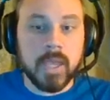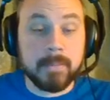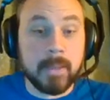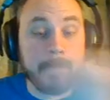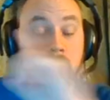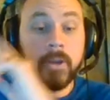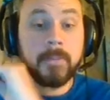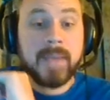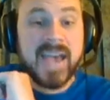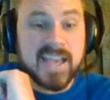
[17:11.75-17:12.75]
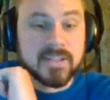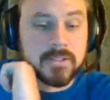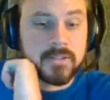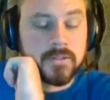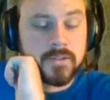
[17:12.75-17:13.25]
and my opponent
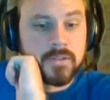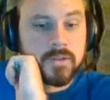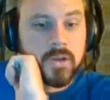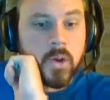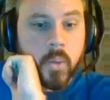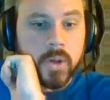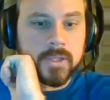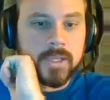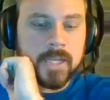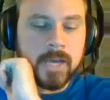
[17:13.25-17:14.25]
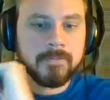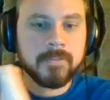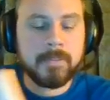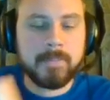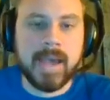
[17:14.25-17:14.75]
passed. Weirdly enough,
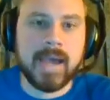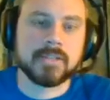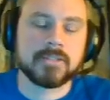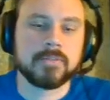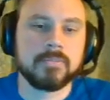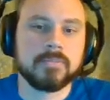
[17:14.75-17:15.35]
they passed.